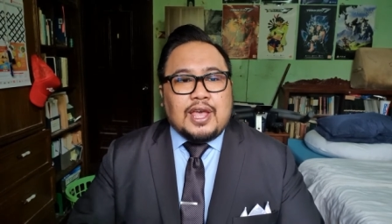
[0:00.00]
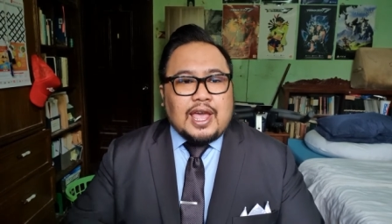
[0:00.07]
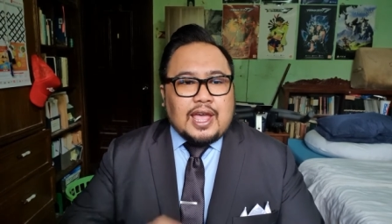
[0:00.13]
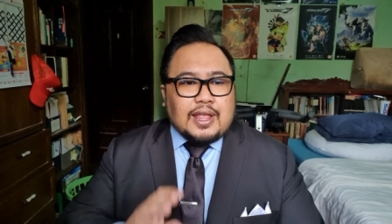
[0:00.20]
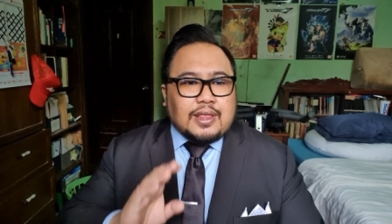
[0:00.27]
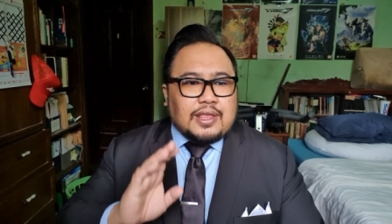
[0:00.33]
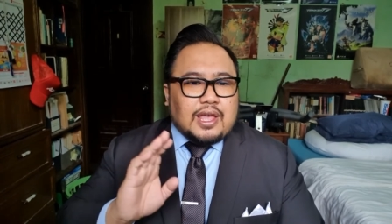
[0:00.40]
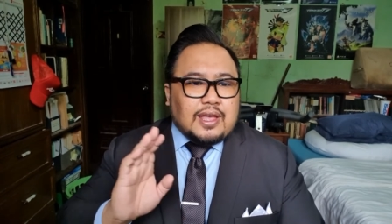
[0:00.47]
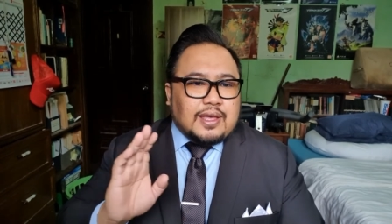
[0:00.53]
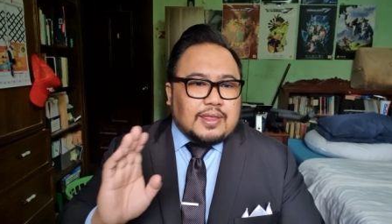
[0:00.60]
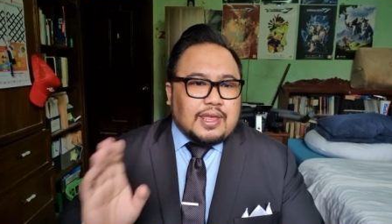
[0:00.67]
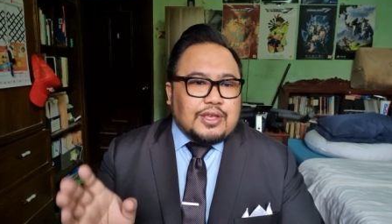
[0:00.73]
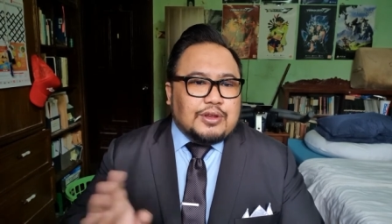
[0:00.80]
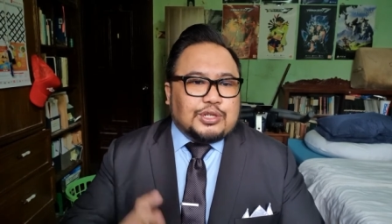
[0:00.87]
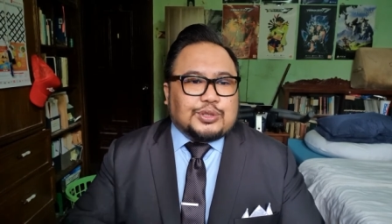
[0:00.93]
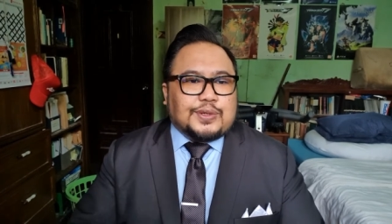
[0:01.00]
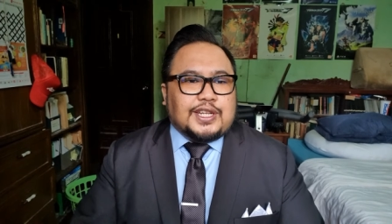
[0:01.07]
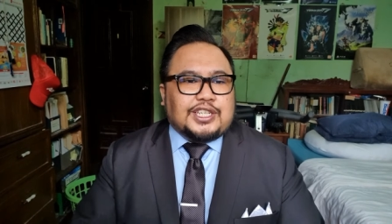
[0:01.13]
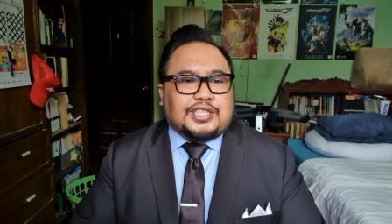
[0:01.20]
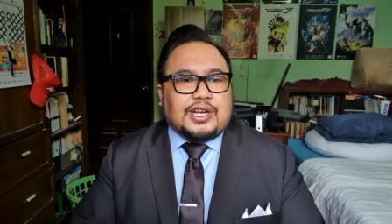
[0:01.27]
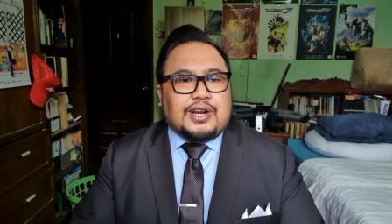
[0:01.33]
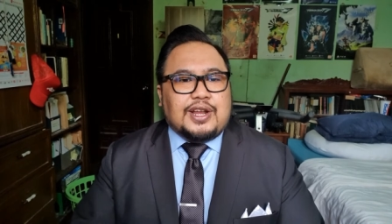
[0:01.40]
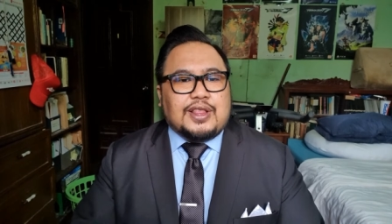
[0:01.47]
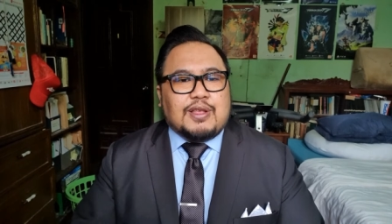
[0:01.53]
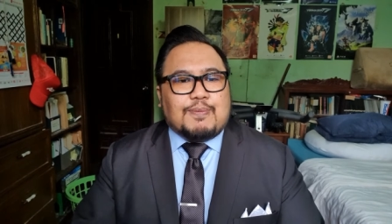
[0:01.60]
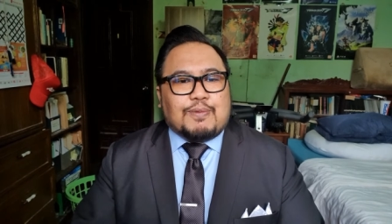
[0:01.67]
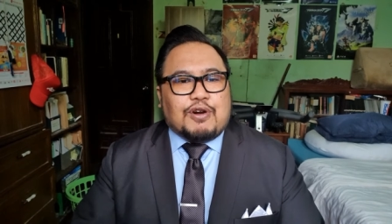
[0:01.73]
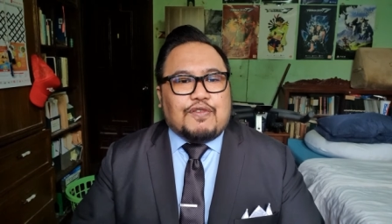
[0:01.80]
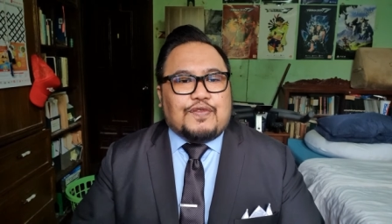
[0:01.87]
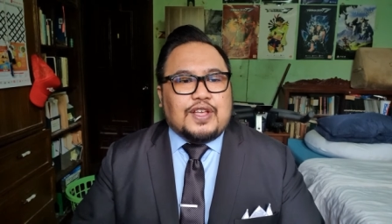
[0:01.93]
And they usually share in the
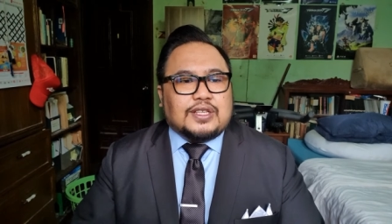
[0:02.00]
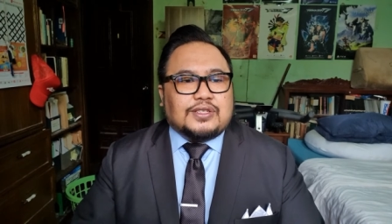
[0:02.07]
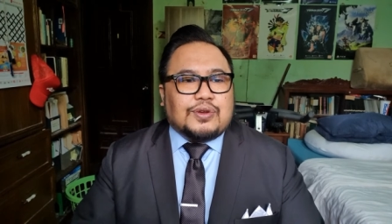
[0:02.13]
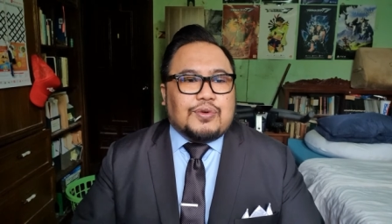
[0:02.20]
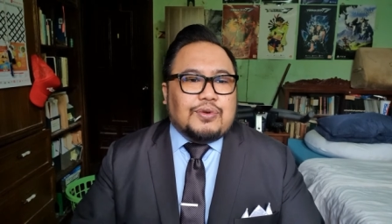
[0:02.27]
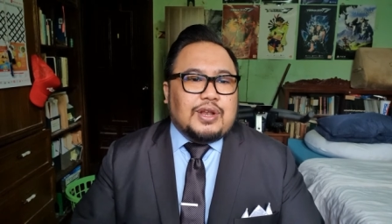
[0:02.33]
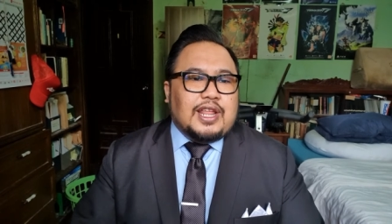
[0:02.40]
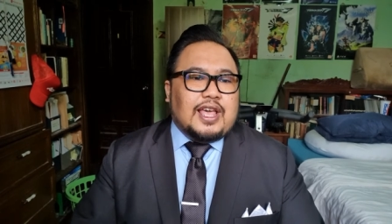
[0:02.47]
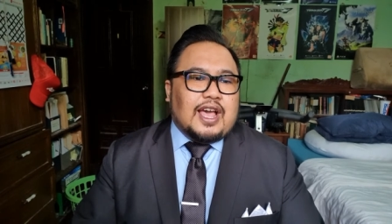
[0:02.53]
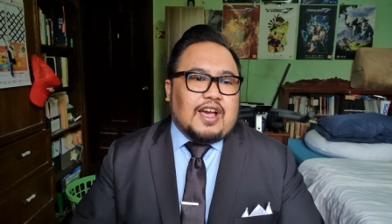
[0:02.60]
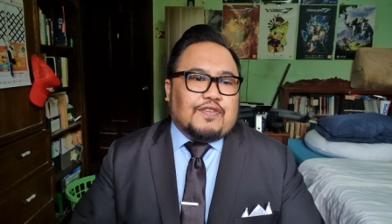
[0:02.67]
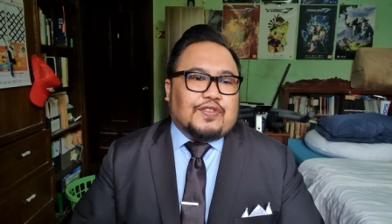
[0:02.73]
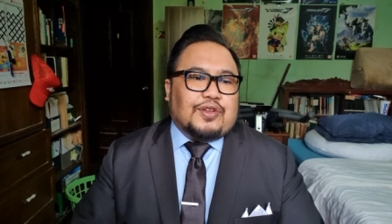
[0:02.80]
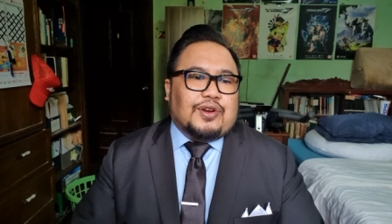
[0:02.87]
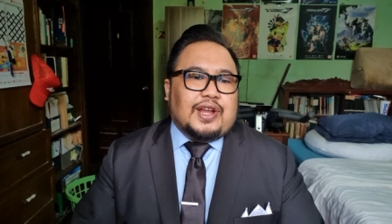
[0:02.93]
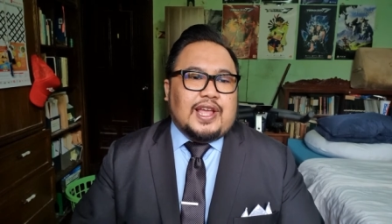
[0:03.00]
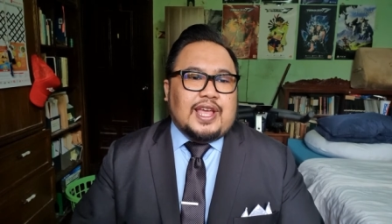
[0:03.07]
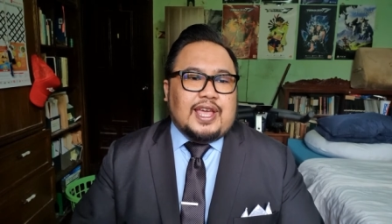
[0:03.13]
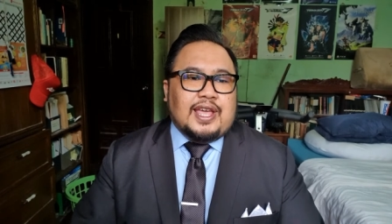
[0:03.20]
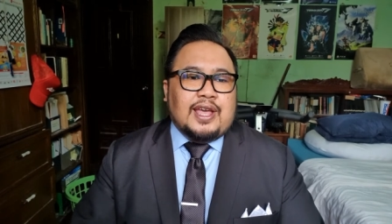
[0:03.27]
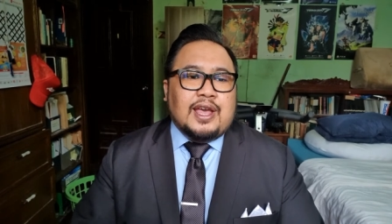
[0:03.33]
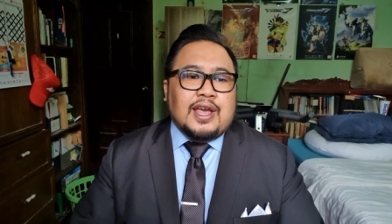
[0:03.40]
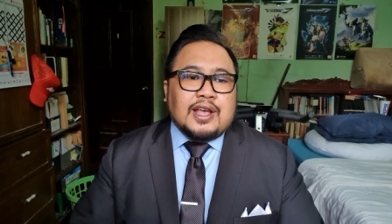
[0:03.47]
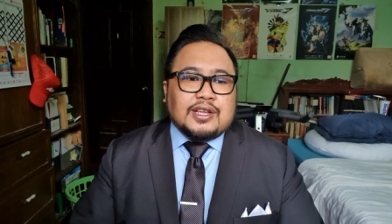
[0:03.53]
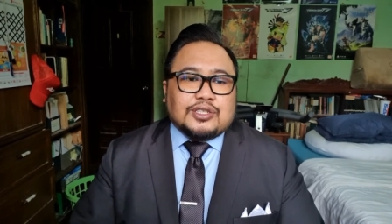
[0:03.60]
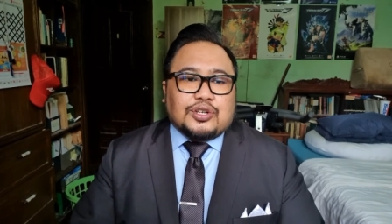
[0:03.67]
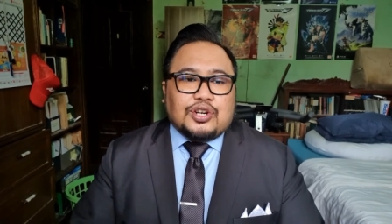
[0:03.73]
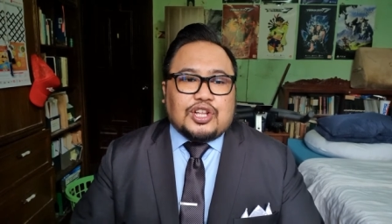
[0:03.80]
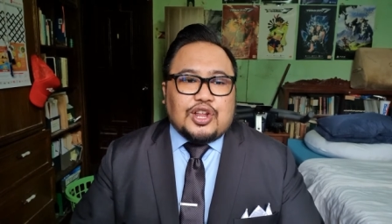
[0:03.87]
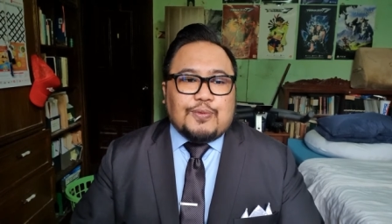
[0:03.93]
profits only after a
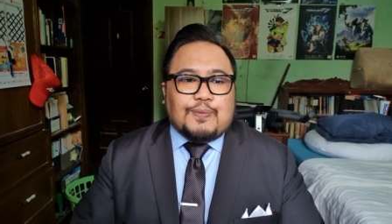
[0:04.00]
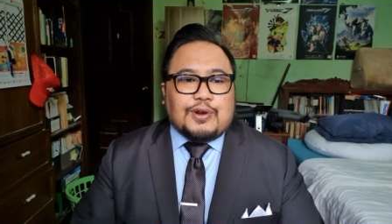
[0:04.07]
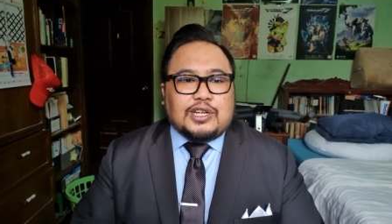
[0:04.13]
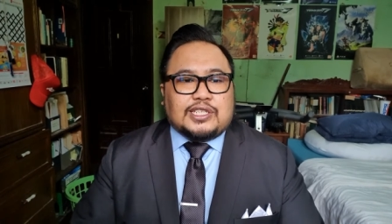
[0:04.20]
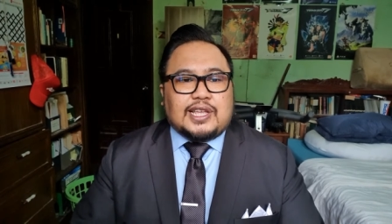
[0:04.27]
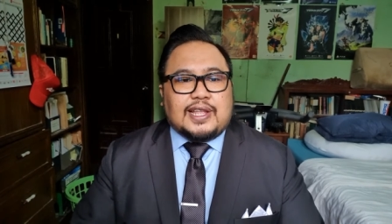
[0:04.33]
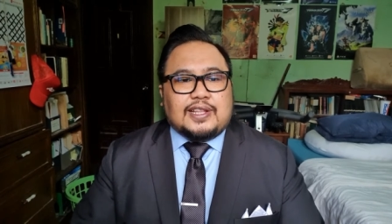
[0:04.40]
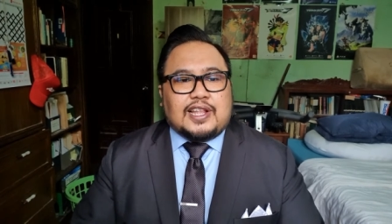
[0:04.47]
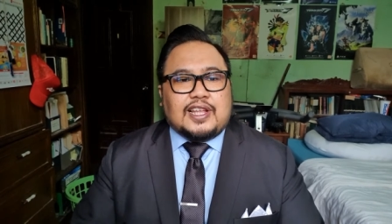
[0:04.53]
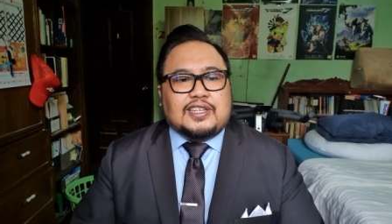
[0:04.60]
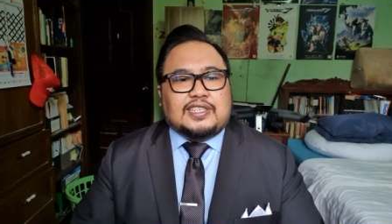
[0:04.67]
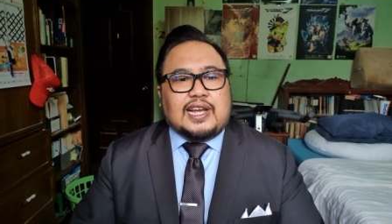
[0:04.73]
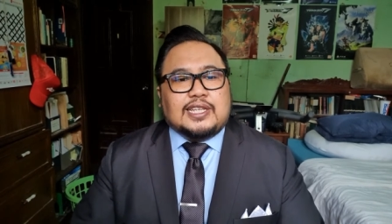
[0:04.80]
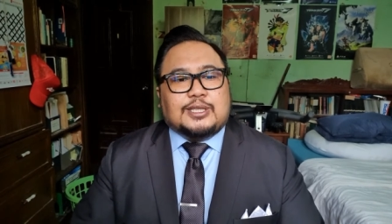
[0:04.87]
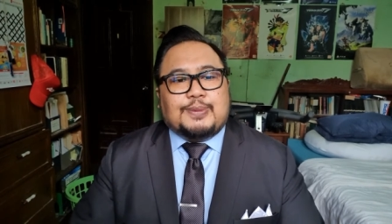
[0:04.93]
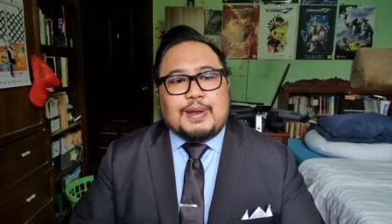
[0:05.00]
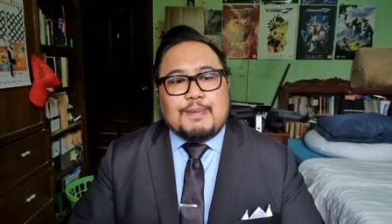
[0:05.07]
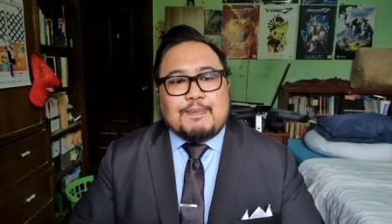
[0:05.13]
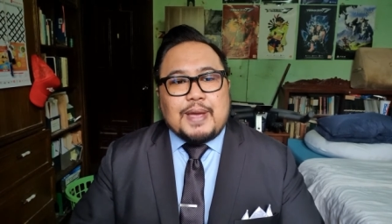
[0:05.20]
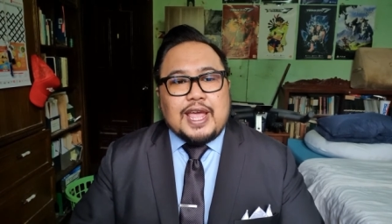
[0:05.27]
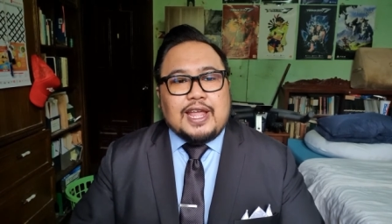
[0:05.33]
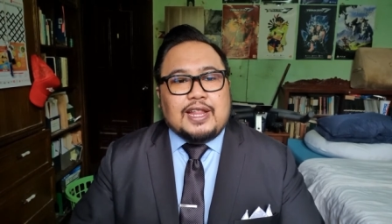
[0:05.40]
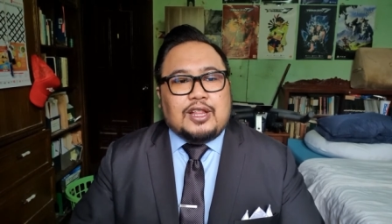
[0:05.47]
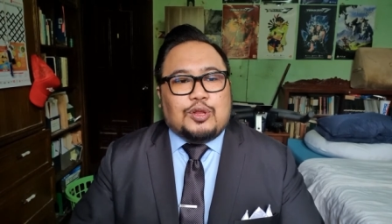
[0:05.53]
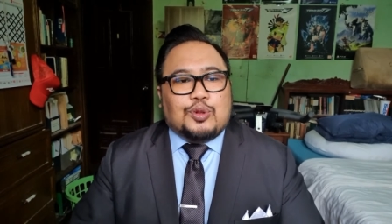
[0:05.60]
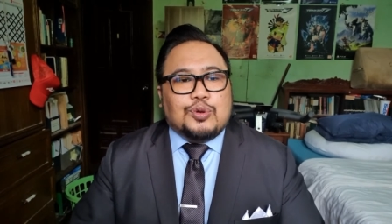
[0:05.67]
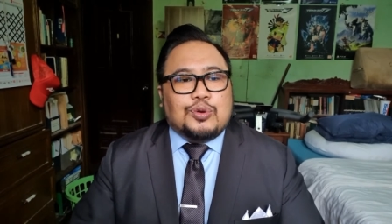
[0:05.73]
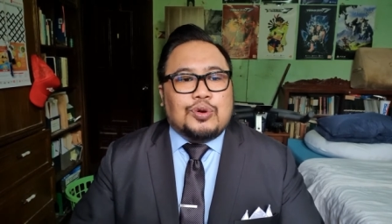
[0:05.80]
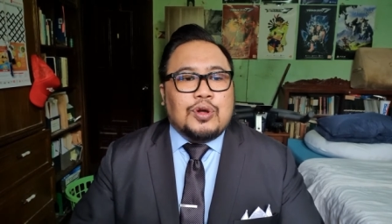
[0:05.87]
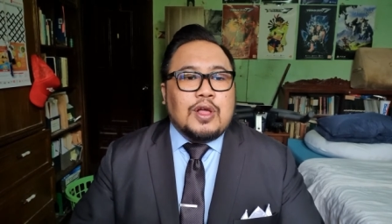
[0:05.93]
certain percentage has been paid
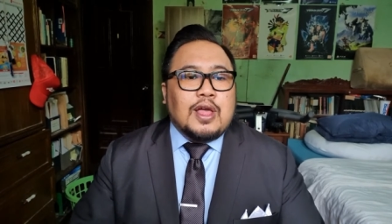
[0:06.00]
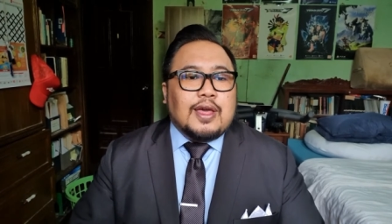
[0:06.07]
to